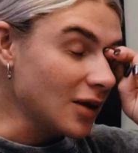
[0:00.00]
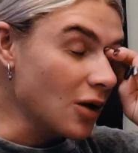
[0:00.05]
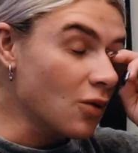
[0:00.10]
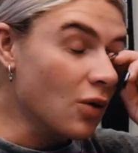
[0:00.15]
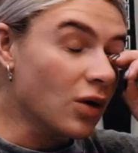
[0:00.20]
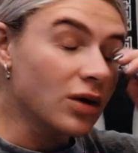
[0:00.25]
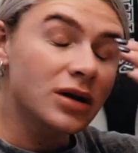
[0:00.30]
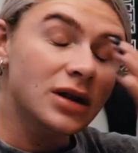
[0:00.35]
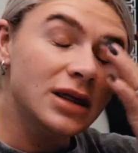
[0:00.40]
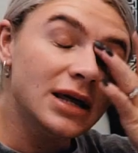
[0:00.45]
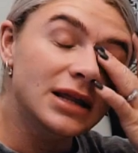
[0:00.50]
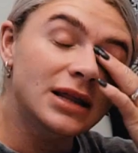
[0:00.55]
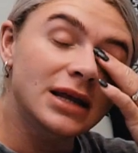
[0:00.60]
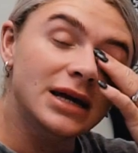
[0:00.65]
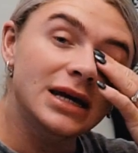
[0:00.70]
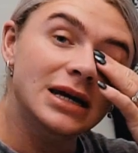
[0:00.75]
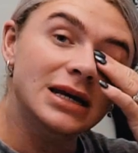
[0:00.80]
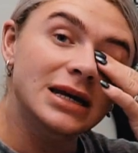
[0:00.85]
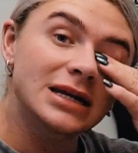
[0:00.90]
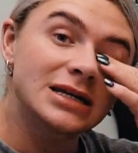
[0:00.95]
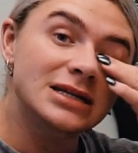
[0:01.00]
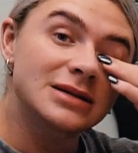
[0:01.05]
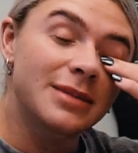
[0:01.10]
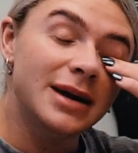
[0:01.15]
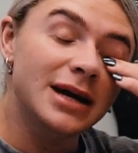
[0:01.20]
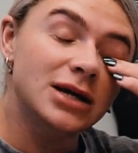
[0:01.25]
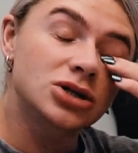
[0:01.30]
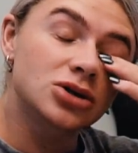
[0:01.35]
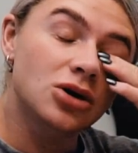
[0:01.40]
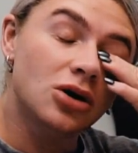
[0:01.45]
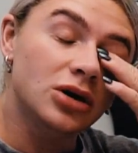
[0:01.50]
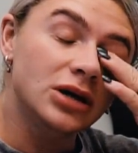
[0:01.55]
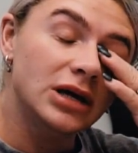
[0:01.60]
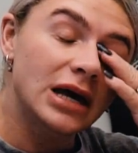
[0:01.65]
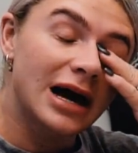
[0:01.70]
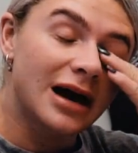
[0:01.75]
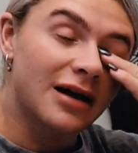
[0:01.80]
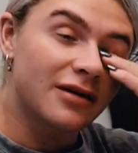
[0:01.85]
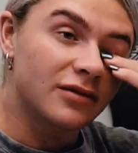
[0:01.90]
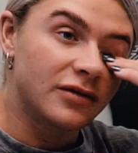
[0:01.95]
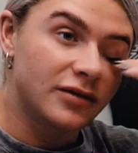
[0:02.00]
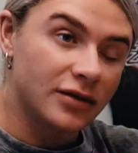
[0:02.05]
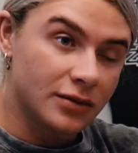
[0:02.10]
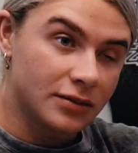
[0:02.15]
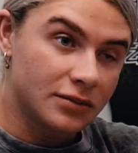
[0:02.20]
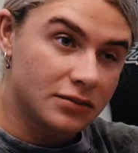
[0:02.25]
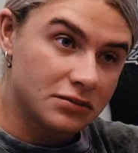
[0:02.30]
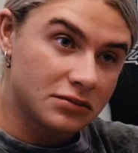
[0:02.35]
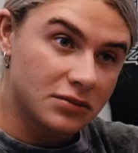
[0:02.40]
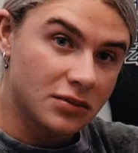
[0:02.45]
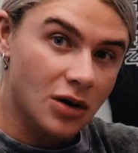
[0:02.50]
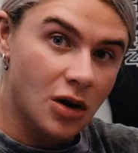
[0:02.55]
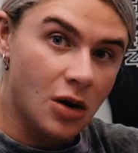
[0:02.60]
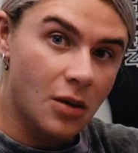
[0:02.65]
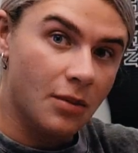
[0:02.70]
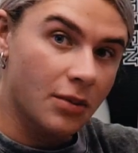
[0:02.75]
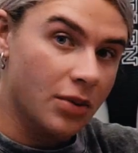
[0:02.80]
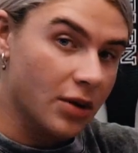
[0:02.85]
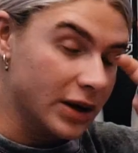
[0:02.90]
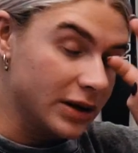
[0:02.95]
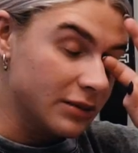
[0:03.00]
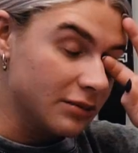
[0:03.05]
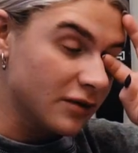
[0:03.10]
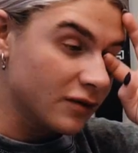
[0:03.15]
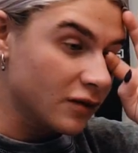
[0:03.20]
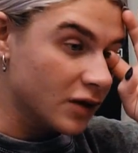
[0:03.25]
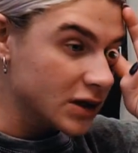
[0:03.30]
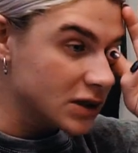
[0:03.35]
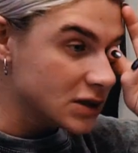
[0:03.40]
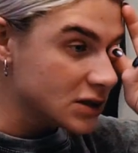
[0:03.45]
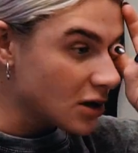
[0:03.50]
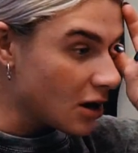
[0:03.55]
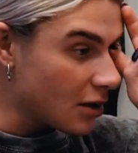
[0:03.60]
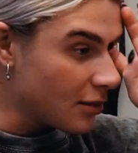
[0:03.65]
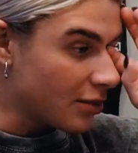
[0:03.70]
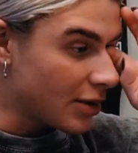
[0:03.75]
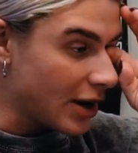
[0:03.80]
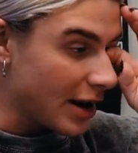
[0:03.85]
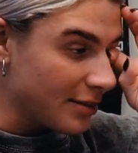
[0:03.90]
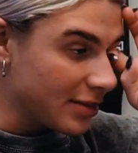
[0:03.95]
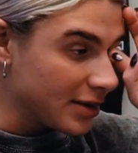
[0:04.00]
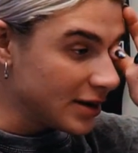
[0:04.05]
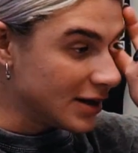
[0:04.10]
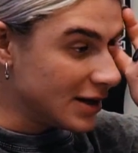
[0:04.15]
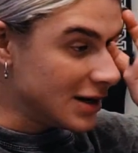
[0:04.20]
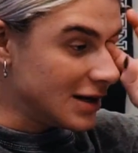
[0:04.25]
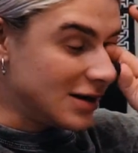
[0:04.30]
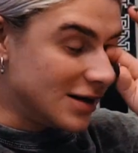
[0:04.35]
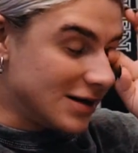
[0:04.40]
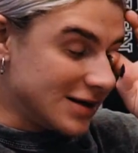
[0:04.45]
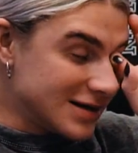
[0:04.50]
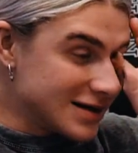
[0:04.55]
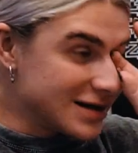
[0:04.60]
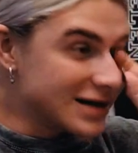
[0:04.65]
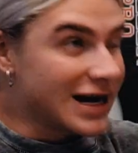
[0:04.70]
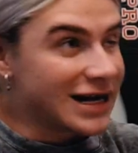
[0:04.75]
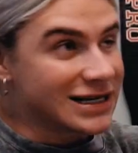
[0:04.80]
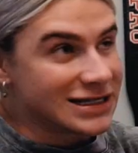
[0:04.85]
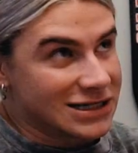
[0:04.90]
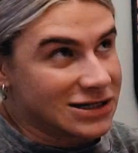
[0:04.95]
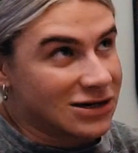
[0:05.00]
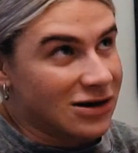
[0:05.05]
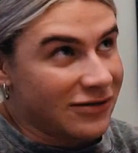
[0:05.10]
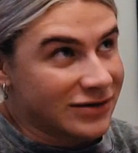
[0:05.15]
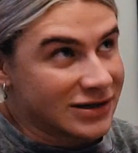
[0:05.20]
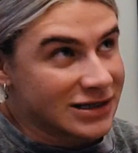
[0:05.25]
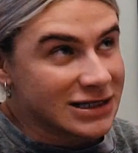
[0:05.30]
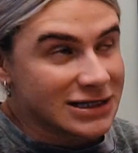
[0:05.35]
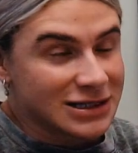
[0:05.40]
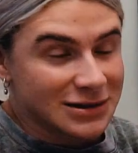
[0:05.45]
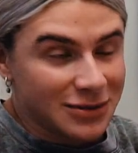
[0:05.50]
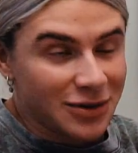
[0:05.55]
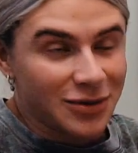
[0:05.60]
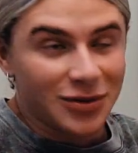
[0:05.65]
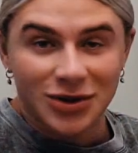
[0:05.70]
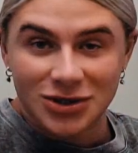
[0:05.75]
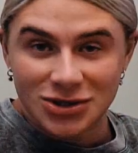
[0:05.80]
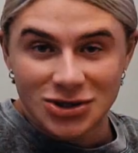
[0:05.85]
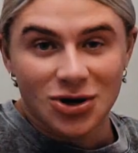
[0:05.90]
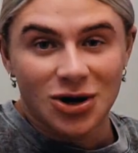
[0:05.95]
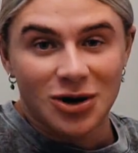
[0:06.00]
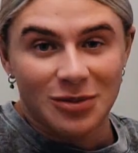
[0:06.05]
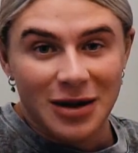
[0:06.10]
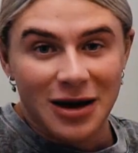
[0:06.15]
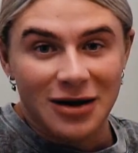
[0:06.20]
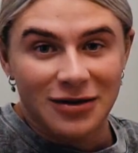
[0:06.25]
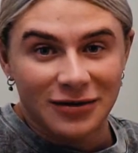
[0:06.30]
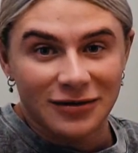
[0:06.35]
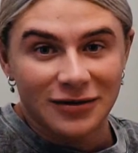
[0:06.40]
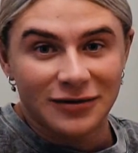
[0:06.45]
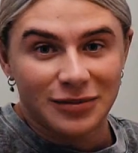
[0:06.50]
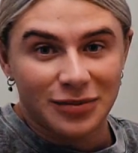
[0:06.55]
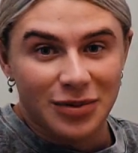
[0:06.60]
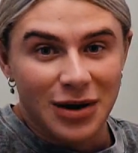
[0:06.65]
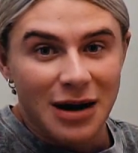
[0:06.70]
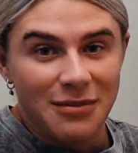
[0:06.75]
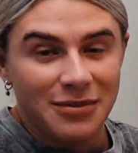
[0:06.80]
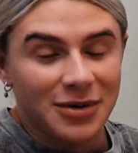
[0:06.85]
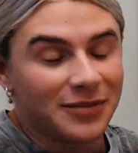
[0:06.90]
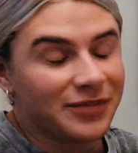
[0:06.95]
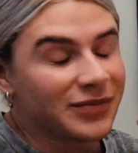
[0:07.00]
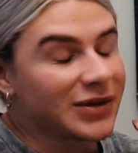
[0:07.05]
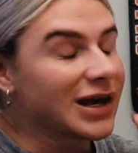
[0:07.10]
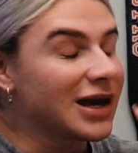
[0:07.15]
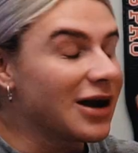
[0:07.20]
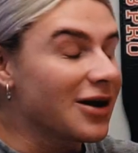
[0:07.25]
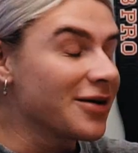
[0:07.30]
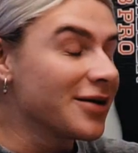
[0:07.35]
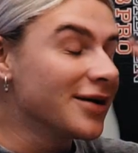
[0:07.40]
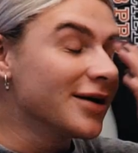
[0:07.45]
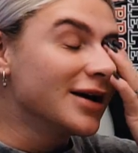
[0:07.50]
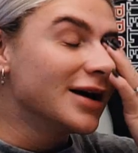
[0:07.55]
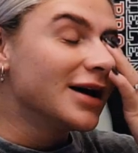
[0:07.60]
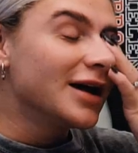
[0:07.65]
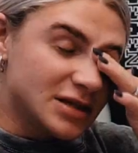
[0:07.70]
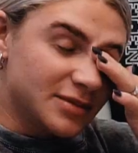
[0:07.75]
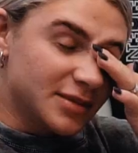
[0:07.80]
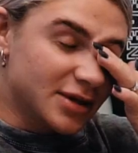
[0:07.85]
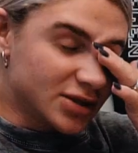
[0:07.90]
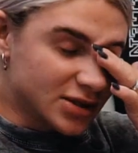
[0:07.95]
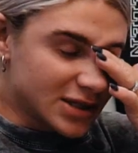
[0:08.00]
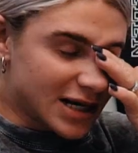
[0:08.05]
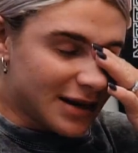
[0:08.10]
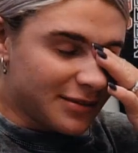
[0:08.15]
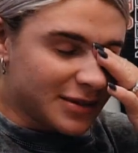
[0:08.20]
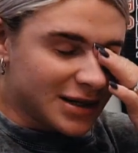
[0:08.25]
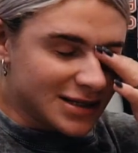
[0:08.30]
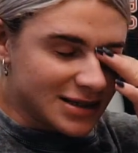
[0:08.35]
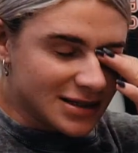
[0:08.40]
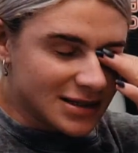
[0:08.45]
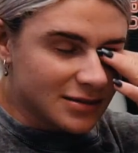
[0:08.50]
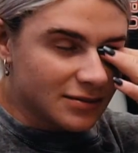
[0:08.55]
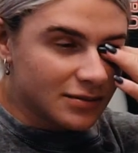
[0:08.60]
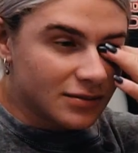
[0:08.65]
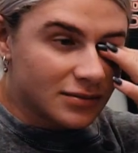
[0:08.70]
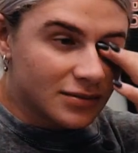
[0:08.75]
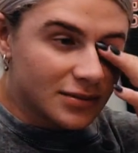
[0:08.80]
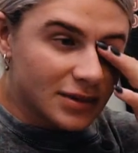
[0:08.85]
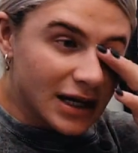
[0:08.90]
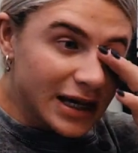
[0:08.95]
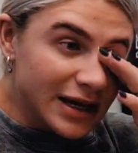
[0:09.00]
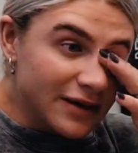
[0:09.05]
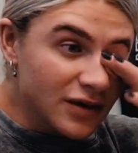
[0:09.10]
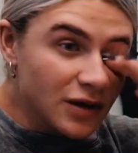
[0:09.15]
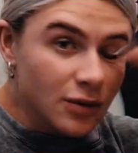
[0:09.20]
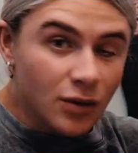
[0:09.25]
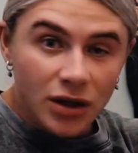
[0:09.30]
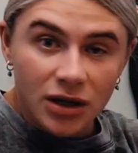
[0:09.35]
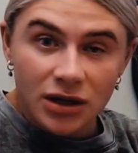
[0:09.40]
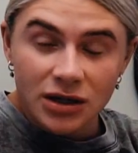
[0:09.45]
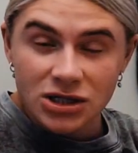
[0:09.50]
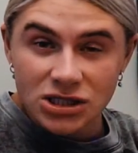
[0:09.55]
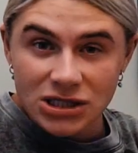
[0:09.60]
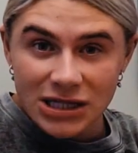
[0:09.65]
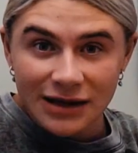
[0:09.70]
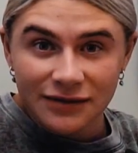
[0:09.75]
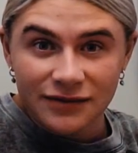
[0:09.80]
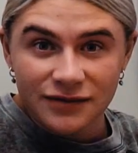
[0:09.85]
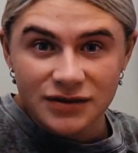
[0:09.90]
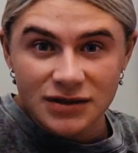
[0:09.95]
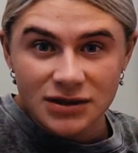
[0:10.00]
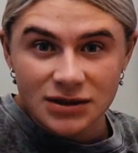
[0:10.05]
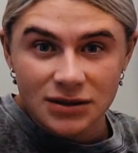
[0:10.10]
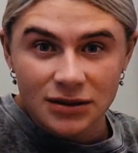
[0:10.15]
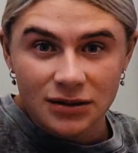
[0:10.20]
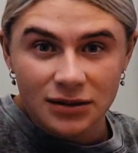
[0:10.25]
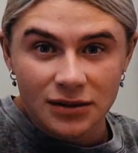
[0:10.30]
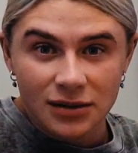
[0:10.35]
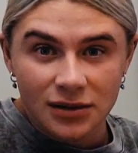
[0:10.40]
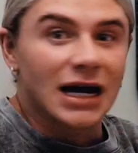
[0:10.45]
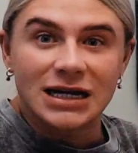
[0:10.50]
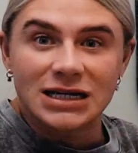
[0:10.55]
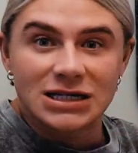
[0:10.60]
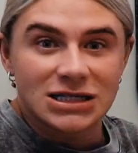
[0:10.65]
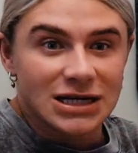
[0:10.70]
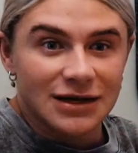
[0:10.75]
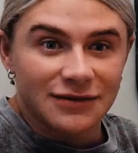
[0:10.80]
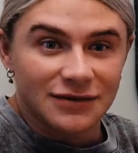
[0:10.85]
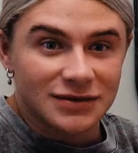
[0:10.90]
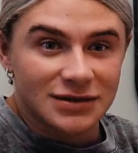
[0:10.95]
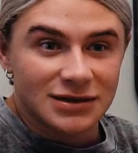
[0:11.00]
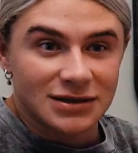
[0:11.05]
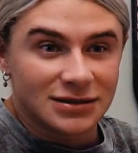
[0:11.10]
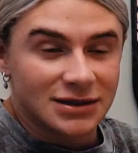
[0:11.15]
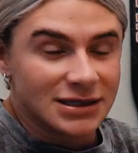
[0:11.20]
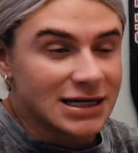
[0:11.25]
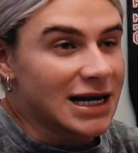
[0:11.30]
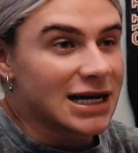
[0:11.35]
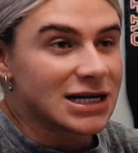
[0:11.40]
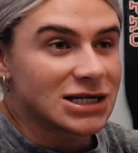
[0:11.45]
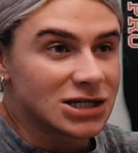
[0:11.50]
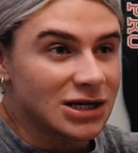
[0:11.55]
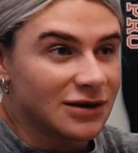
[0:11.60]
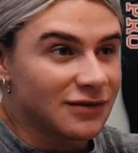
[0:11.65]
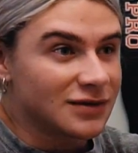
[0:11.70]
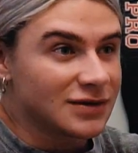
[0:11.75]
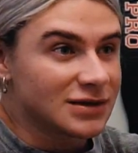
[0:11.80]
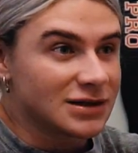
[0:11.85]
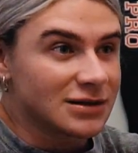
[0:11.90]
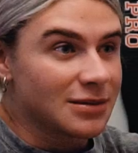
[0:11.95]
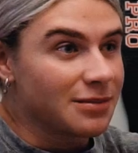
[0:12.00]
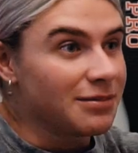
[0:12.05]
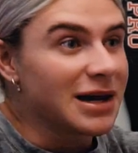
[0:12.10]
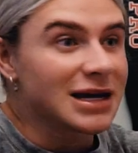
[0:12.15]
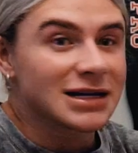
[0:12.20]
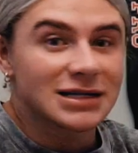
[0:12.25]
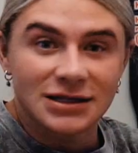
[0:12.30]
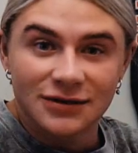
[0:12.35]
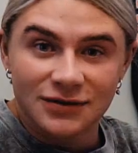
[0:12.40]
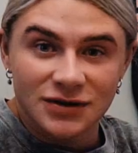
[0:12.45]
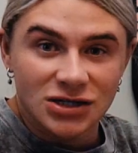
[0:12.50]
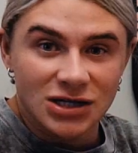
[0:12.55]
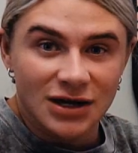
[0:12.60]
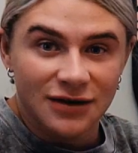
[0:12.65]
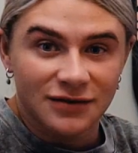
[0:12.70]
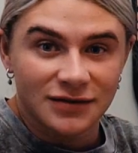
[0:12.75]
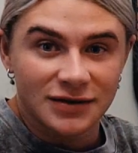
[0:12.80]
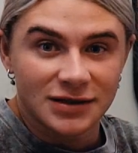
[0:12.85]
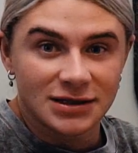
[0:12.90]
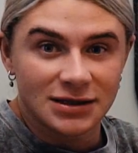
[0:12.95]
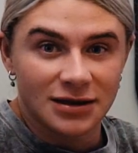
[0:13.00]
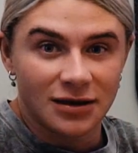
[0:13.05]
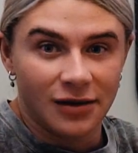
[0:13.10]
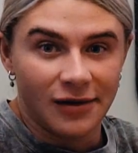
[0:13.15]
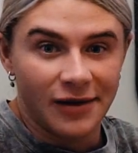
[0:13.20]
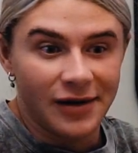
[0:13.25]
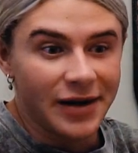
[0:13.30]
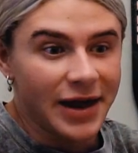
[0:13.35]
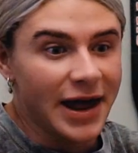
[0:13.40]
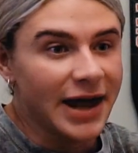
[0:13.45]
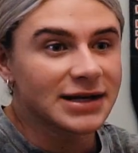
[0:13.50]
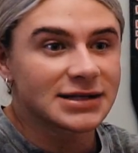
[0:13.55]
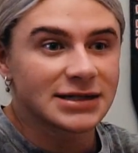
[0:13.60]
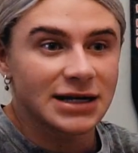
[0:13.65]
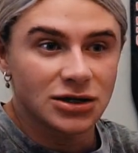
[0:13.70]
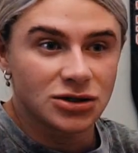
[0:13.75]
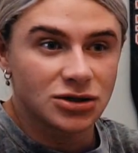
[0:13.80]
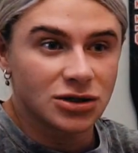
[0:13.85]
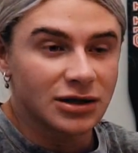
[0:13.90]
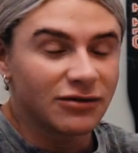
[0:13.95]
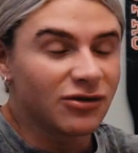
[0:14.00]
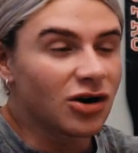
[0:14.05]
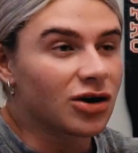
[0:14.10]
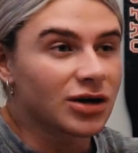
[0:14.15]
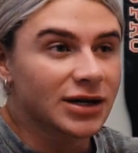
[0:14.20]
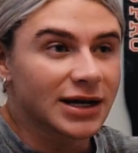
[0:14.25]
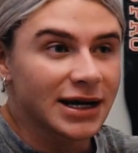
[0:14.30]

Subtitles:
One thing that you need to make sure you have on point before you start prep, and in an off season, but we're going to talk about prep here, is your meal timings. If you work shifts, night shifts, day shifts, mix of shifts, etc., you've got